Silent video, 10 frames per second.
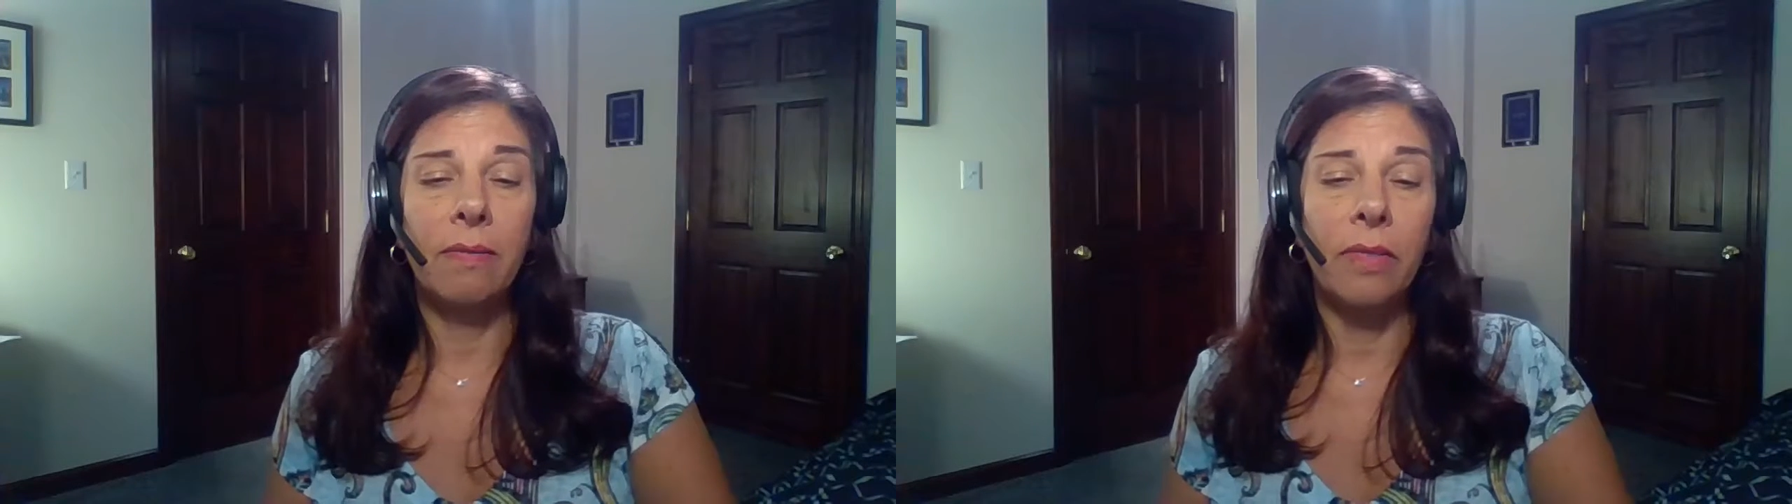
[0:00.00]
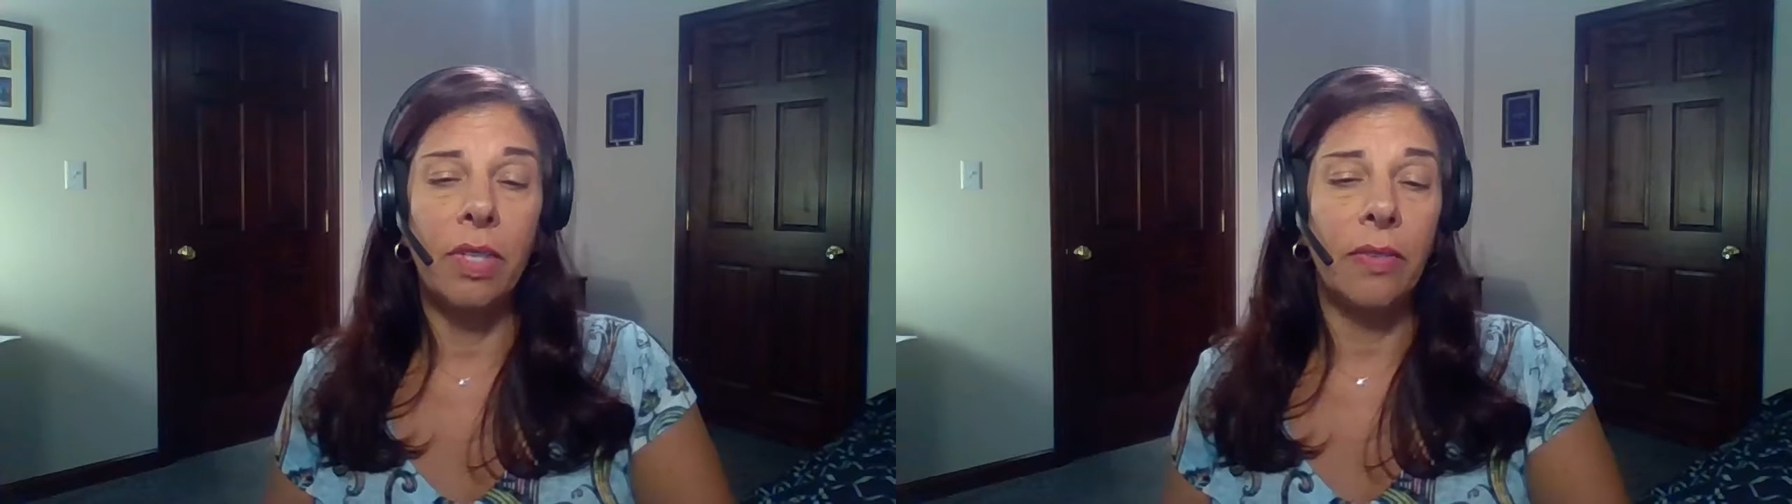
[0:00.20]

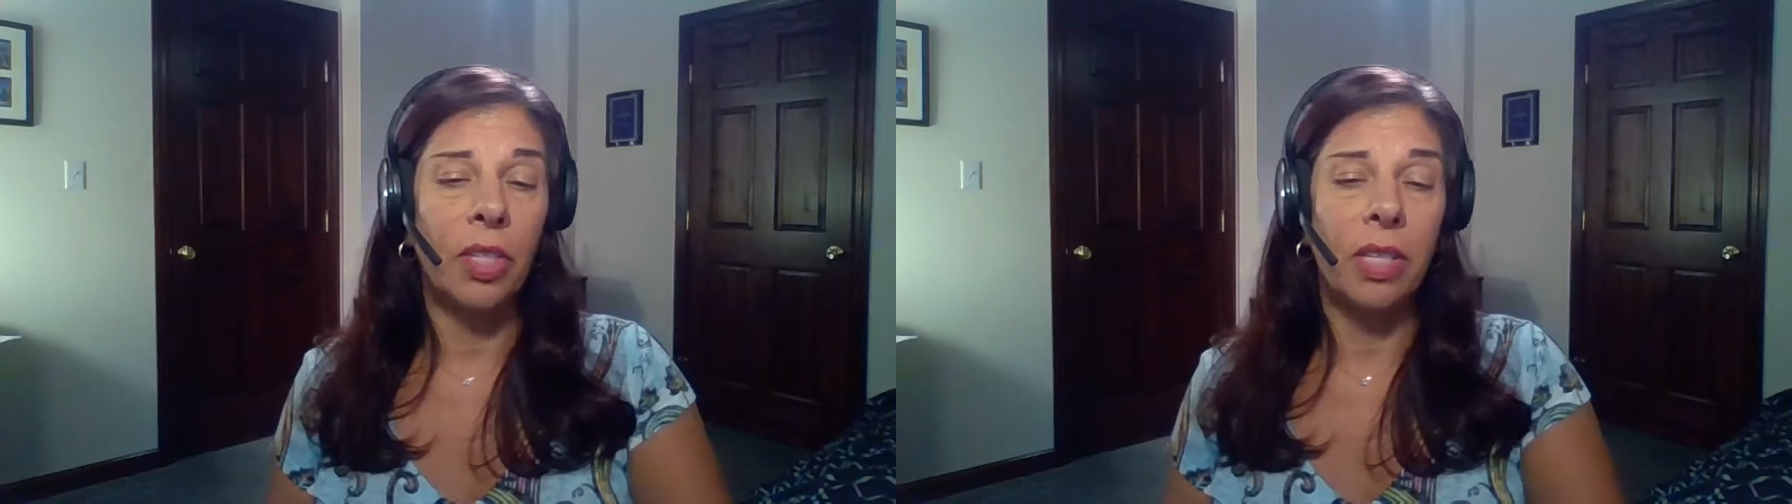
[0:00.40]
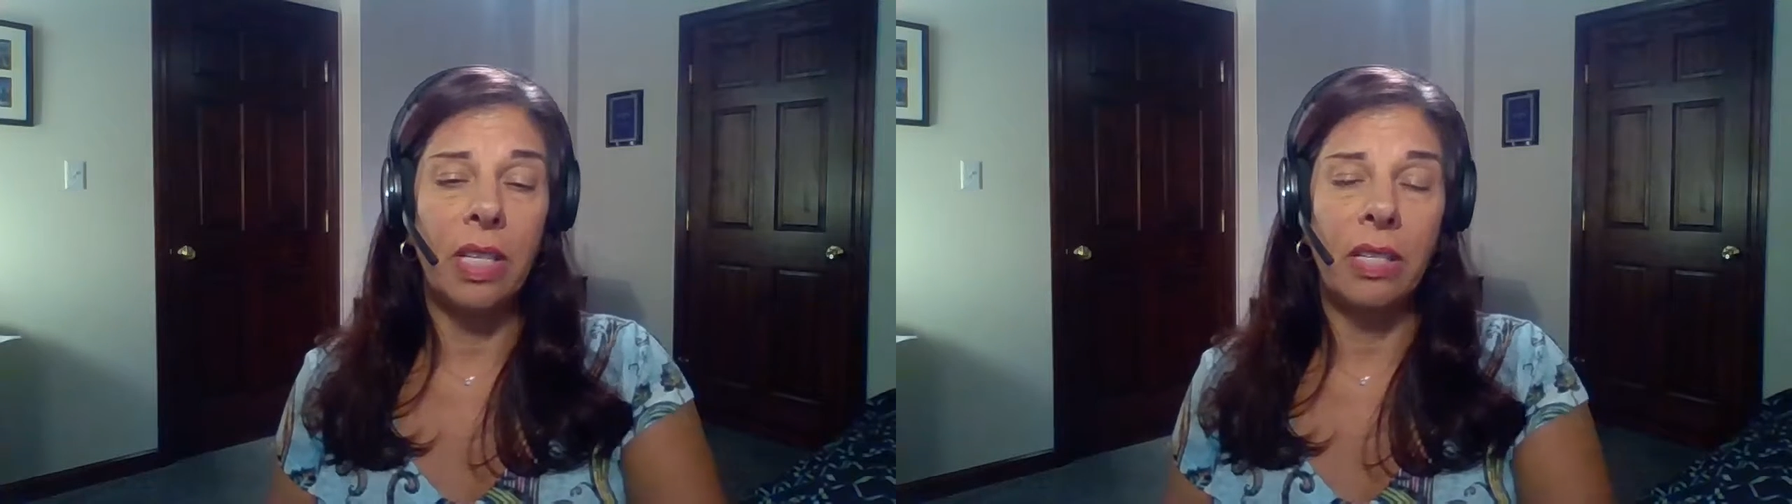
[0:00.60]

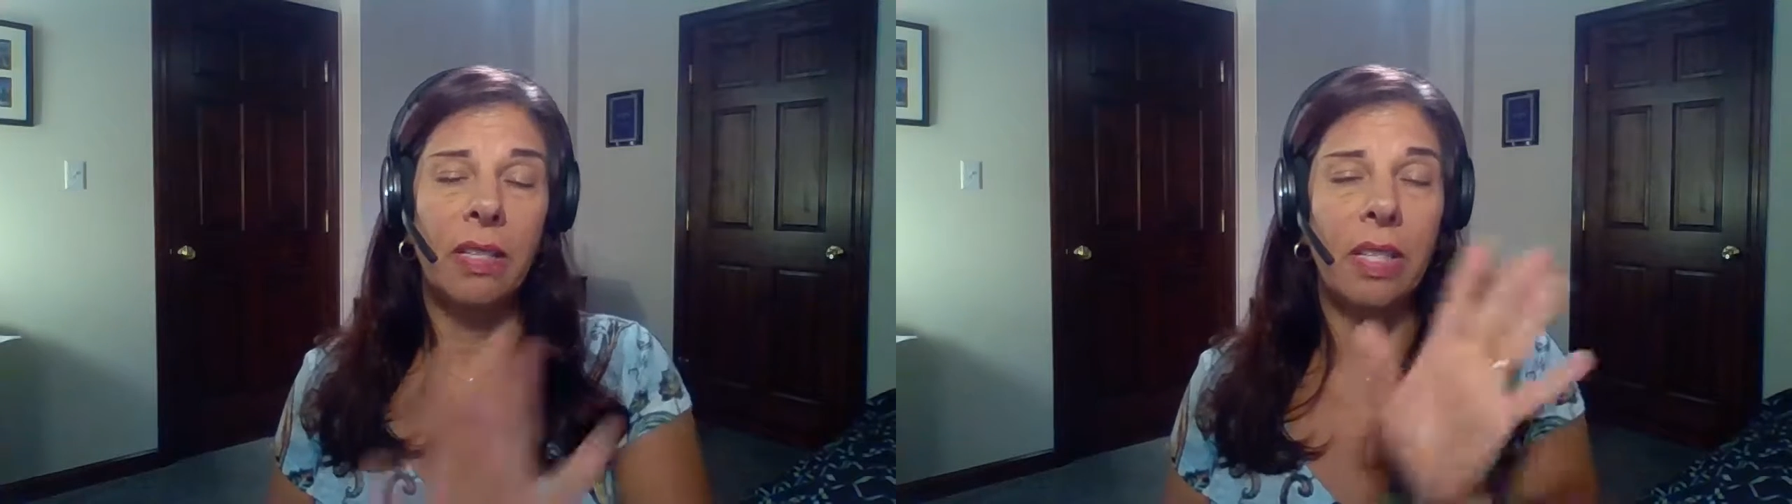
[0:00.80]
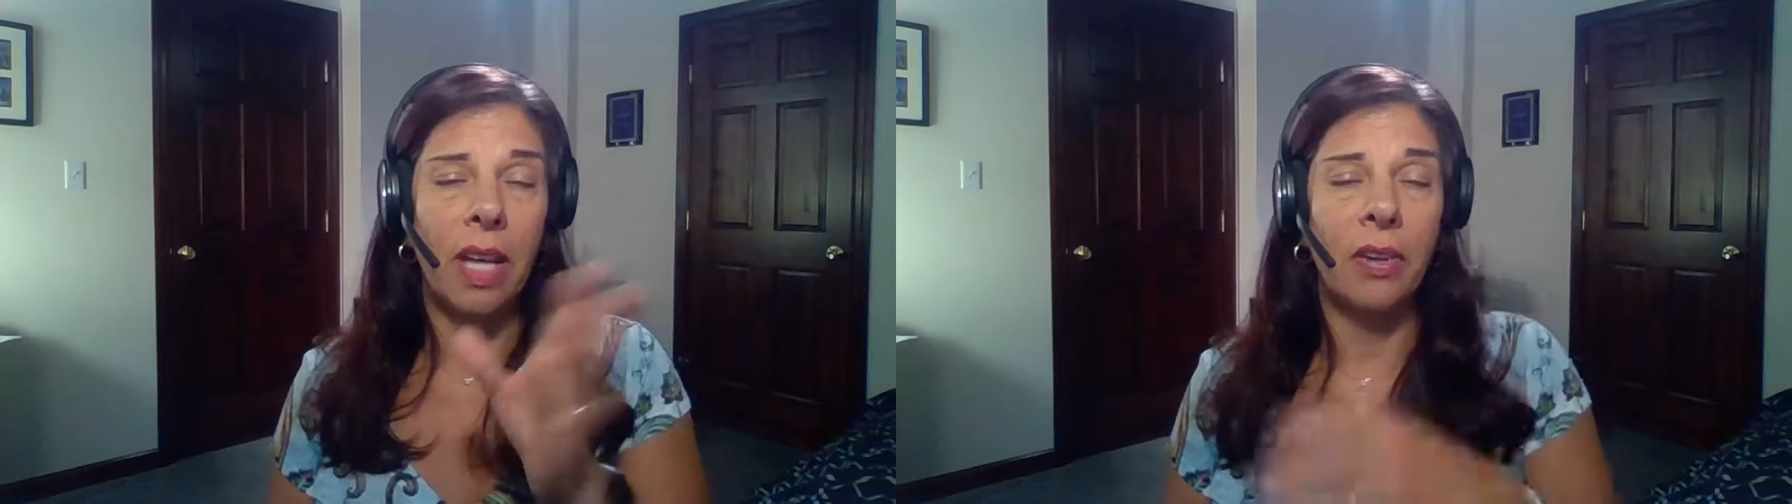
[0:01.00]

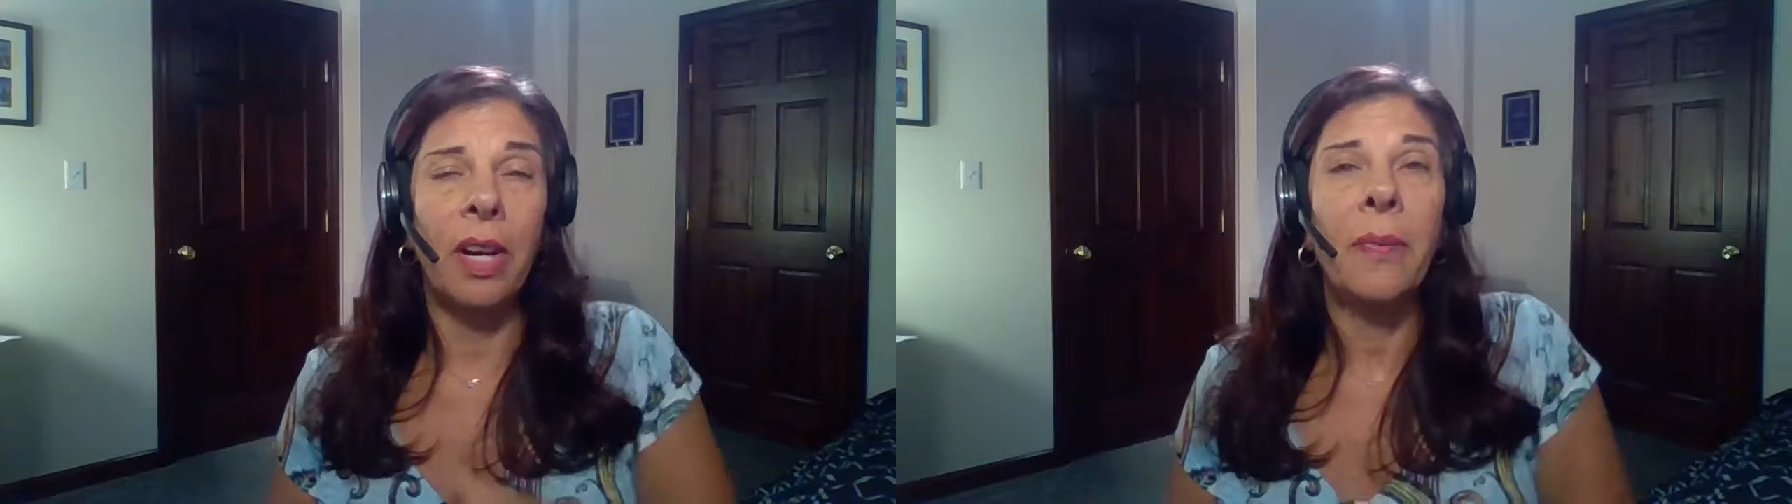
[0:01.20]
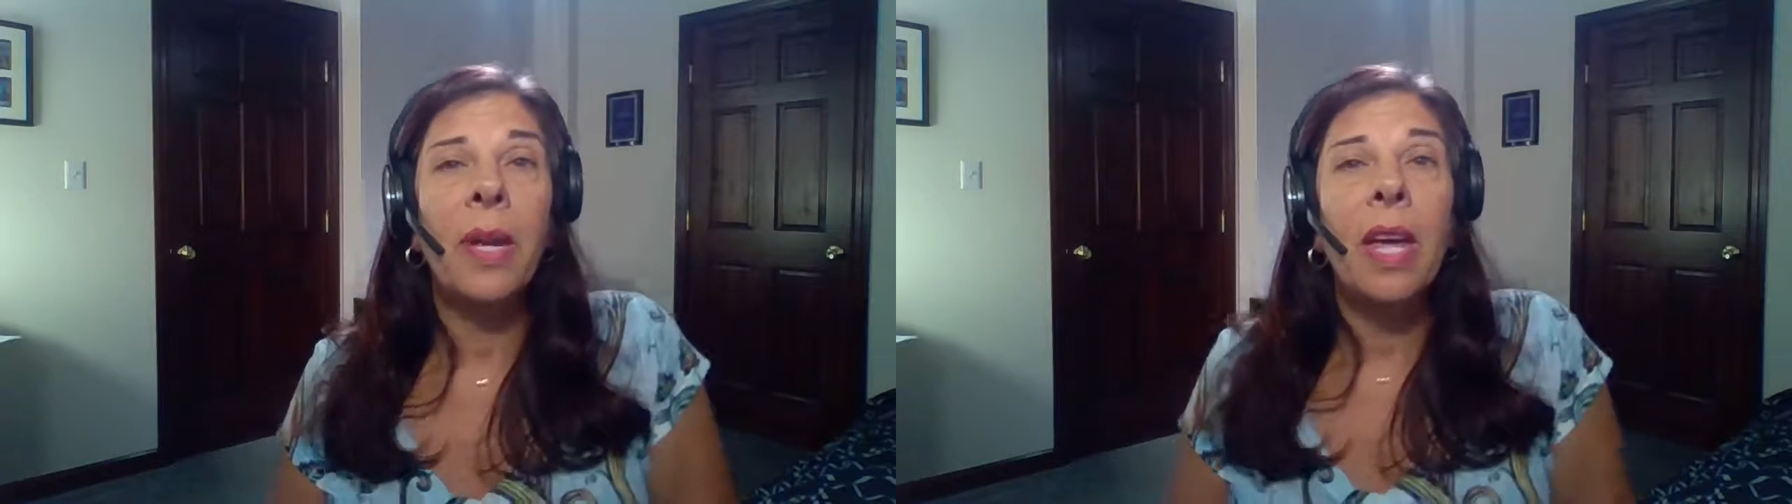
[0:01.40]
universities, etc.,